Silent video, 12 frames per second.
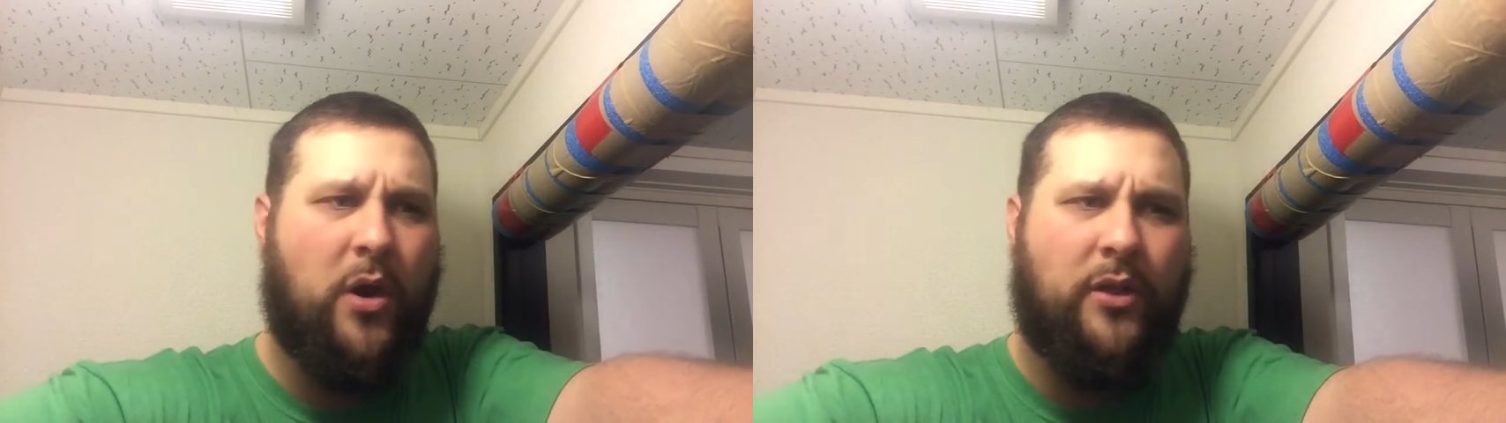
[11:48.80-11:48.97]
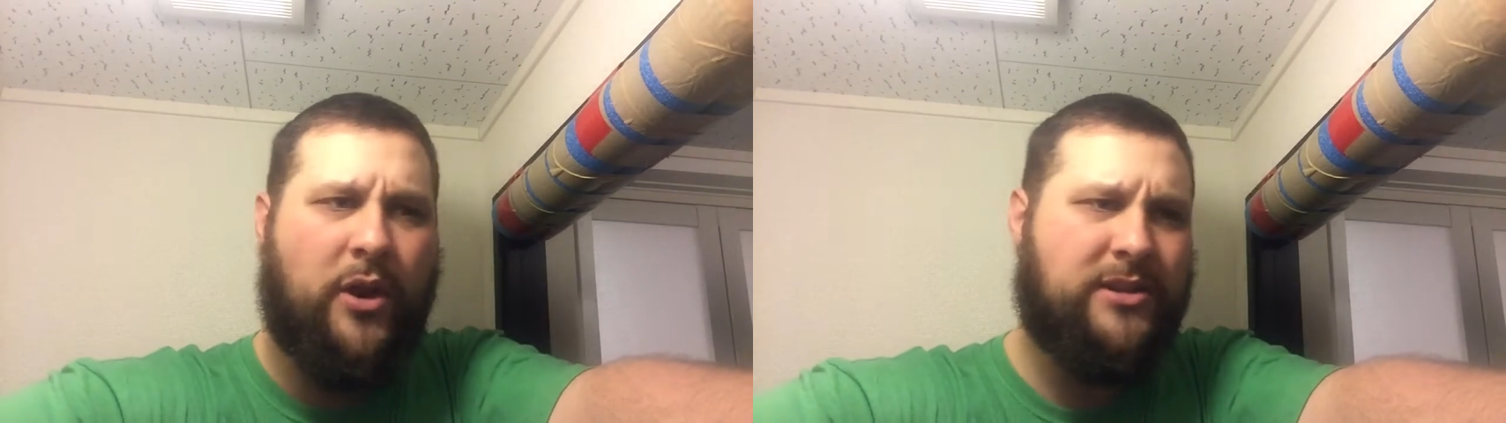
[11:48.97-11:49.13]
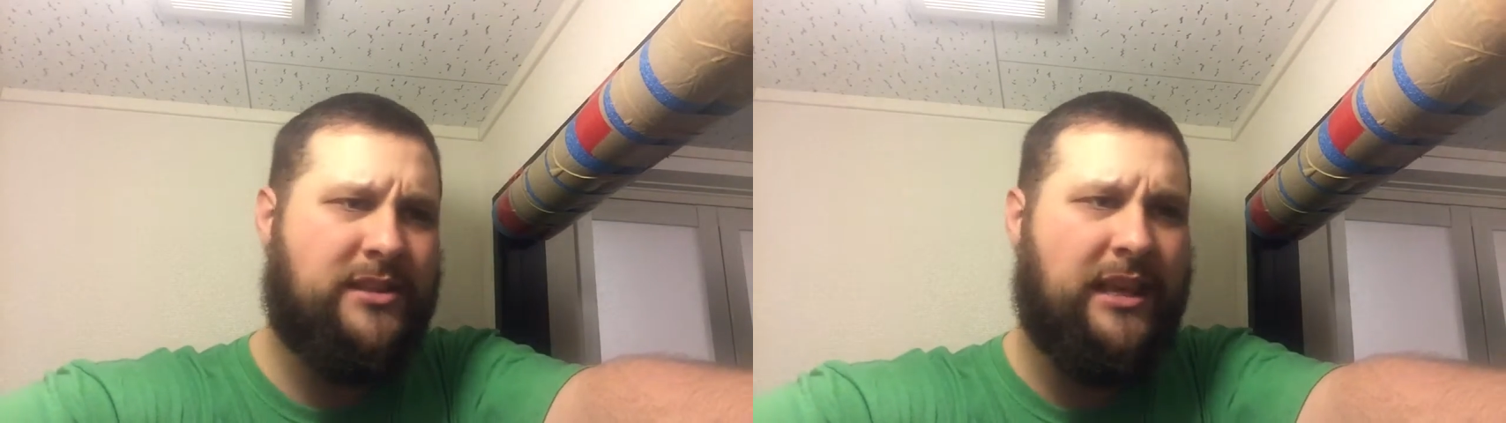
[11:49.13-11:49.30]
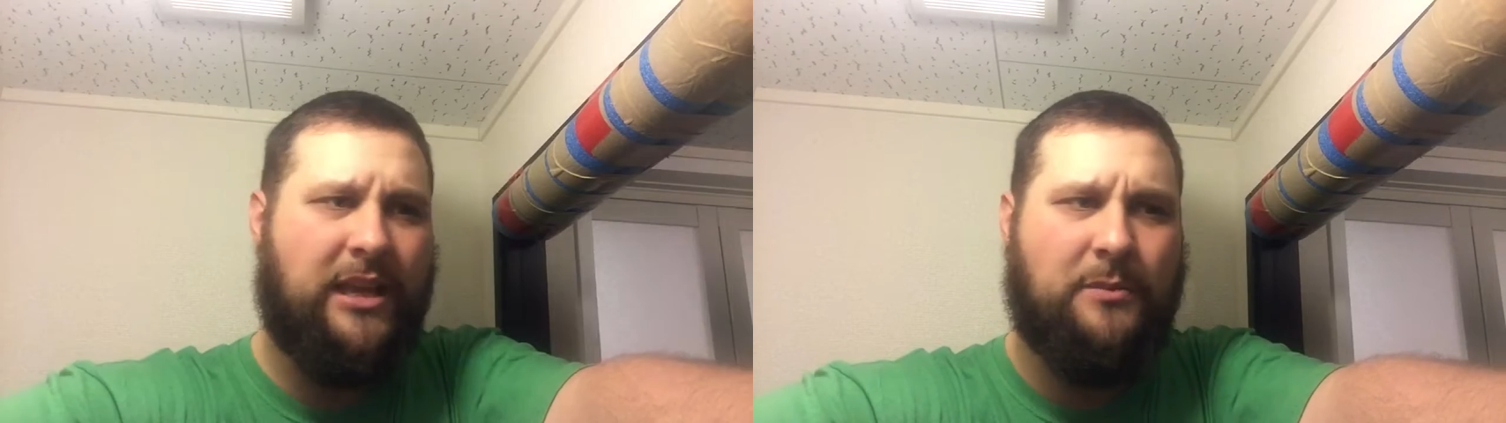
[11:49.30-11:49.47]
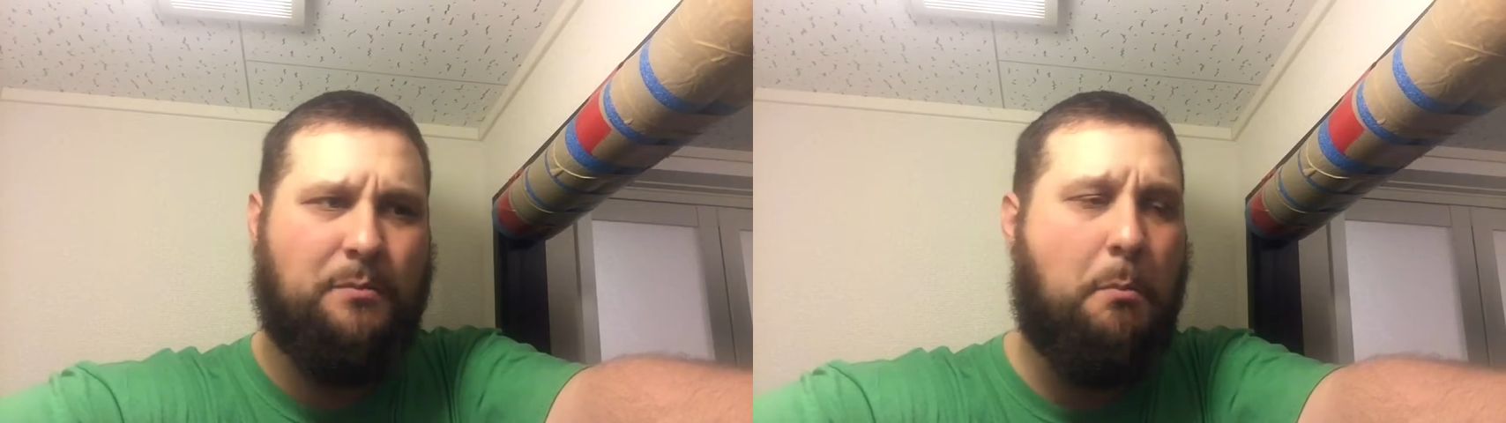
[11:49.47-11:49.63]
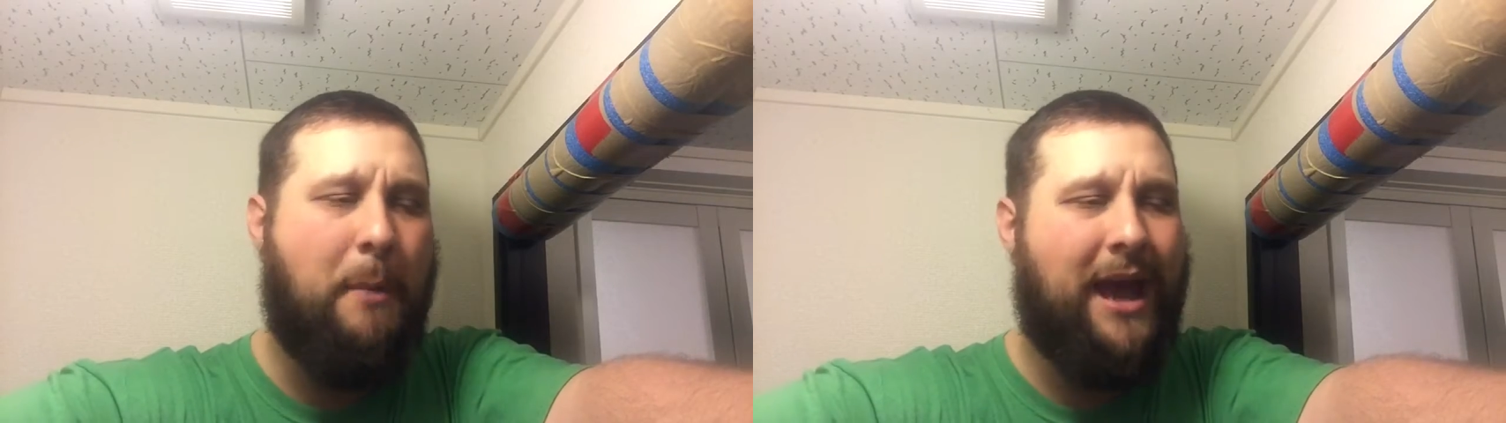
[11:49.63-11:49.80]
There's the
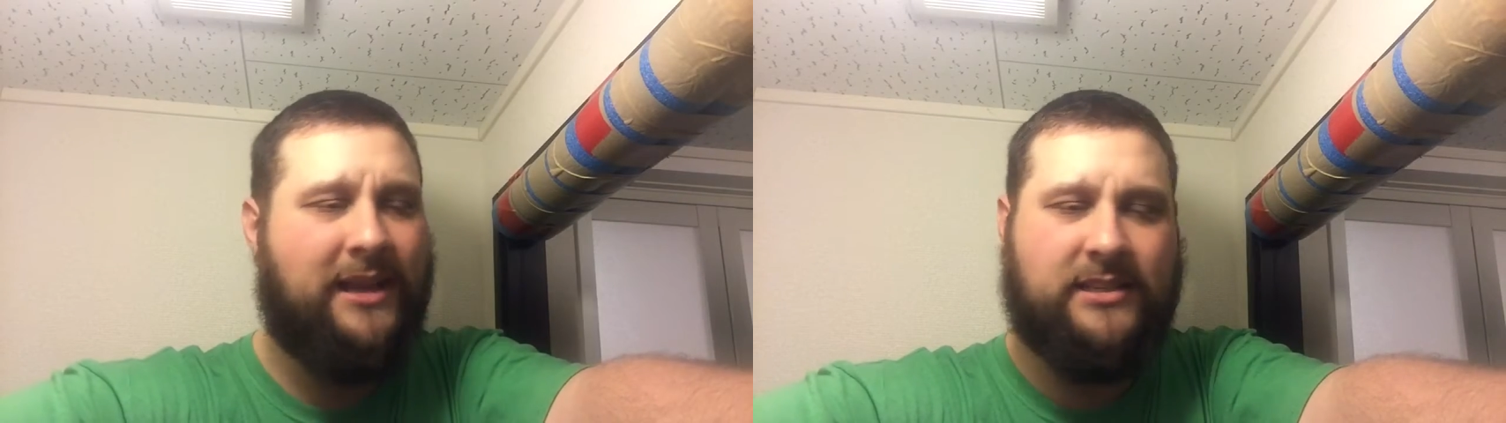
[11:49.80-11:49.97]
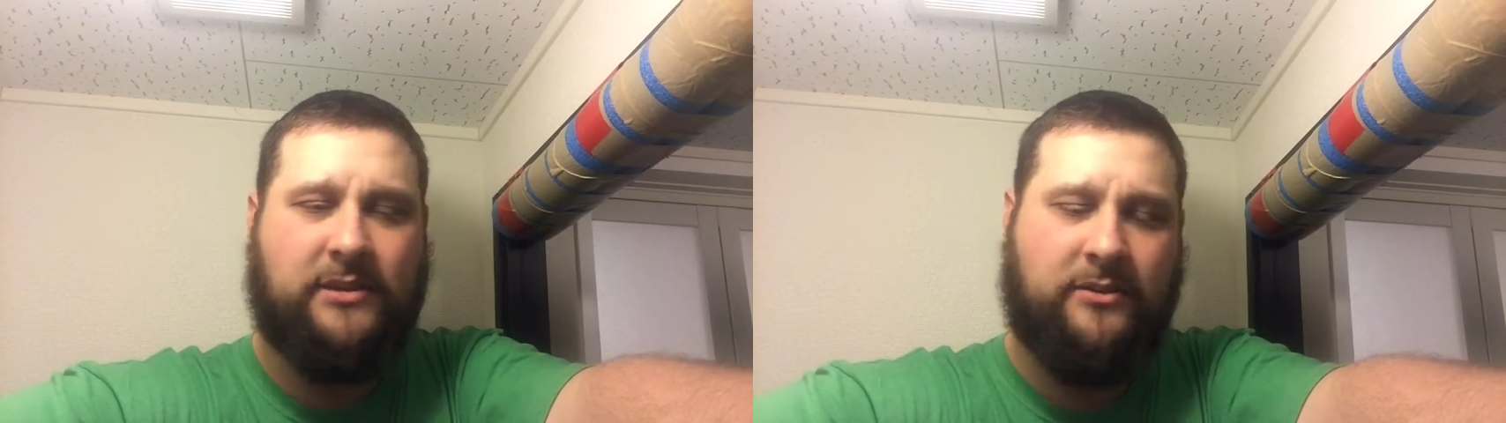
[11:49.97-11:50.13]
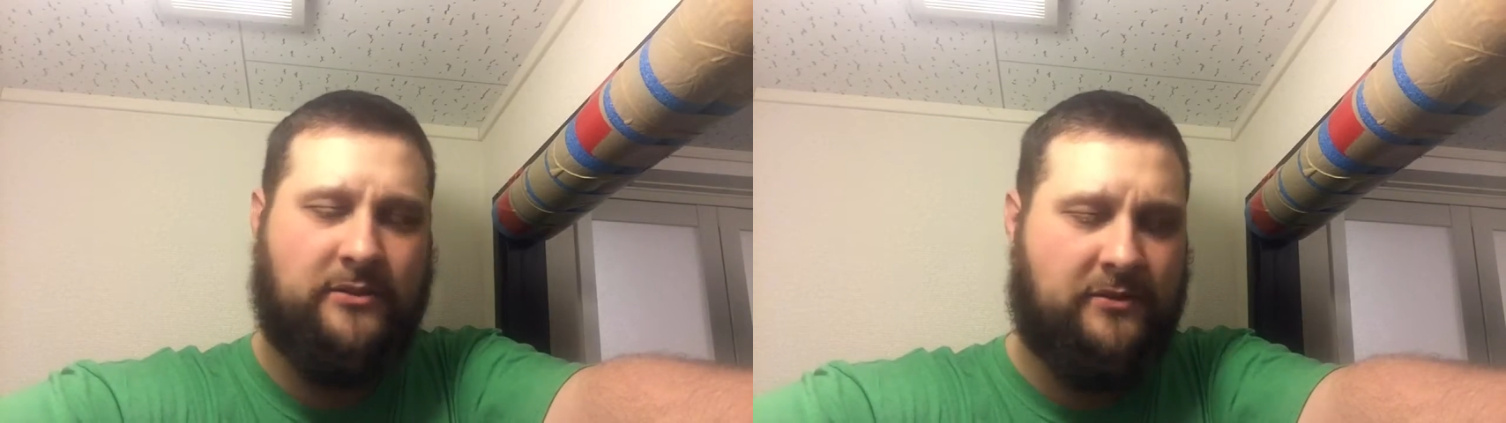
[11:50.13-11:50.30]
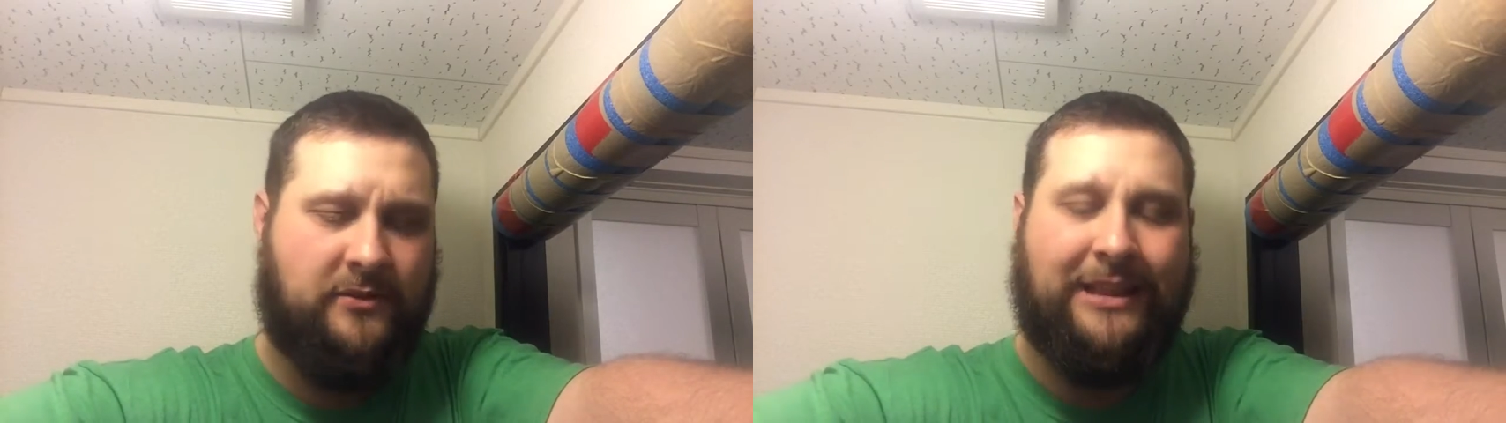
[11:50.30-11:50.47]
massive